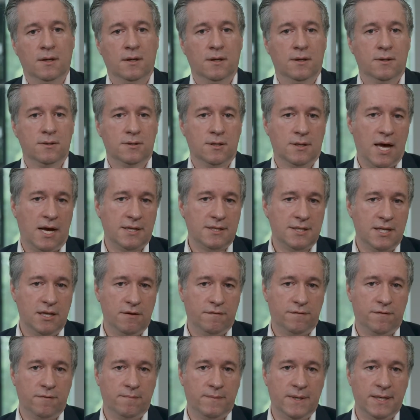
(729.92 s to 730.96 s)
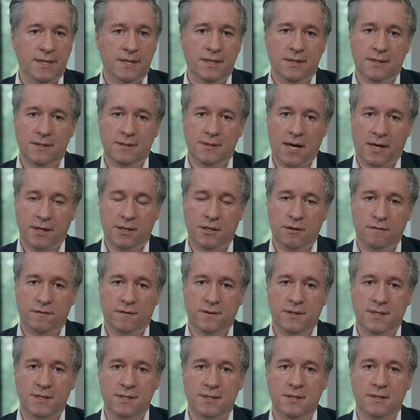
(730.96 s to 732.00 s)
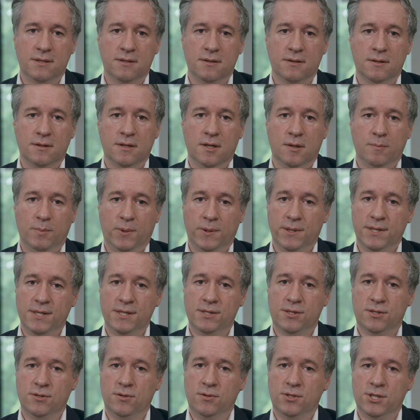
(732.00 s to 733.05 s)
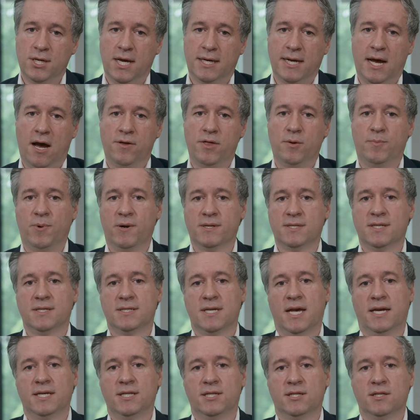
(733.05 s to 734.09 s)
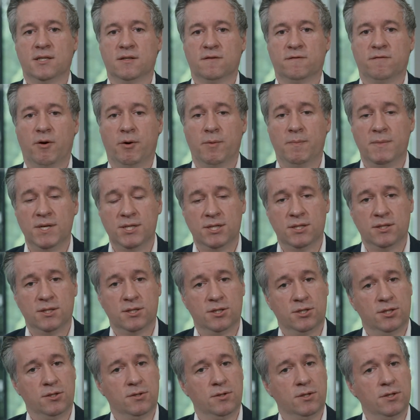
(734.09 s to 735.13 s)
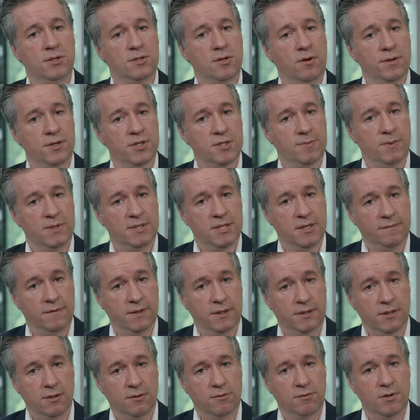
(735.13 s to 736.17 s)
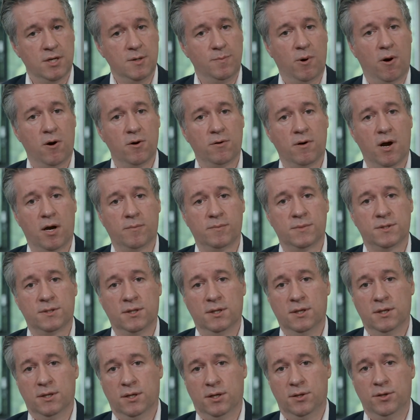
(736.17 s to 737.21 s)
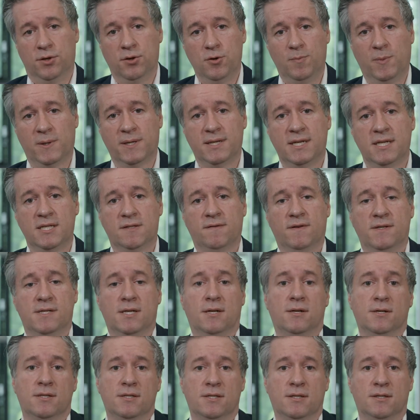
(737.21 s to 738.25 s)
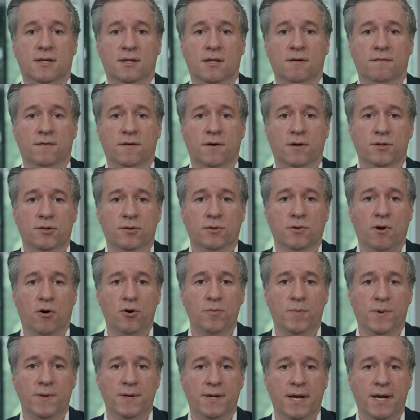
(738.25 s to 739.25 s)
So that's it from me. Thank you for listening. Please do check out the presentations from our admissions tutors on the specific degree programs, and do please visit us at the Virtual Open